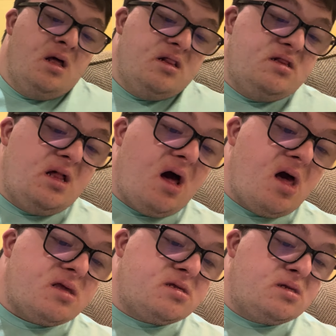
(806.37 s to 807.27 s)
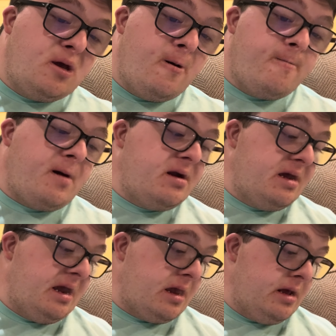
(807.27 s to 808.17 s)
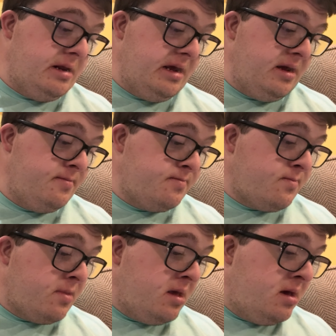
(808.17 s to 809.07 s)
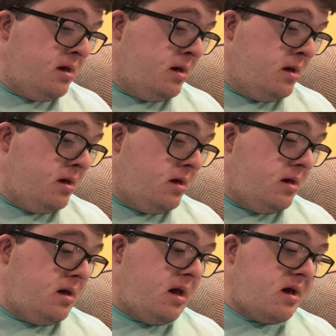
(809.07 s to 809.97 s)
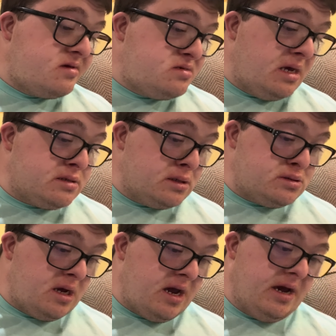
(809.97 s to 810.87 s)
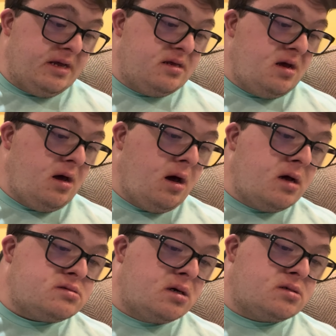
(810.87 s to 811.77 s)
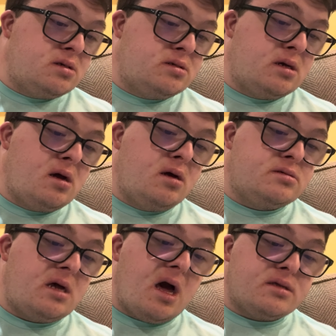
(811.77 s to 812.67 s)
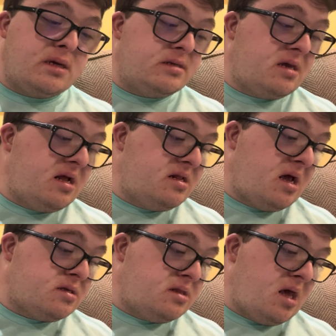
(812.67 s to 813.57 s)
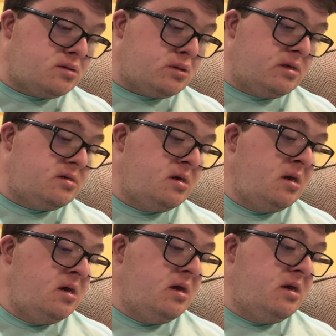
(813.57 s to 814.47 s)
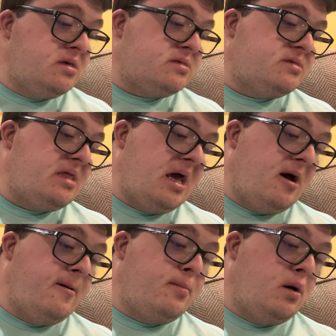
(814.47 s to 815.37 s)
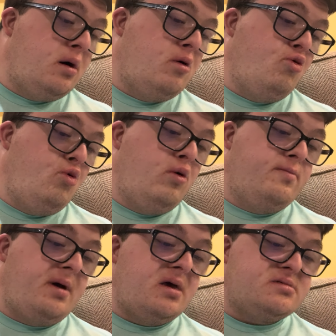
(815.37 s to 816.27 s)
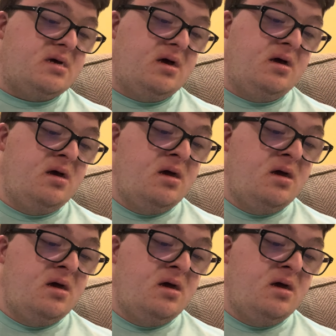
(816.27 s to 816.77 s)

lost to Finley Henry and Cesar Chan. Also to Secure Saxon and Les Nelson is there for Uhu Mesa.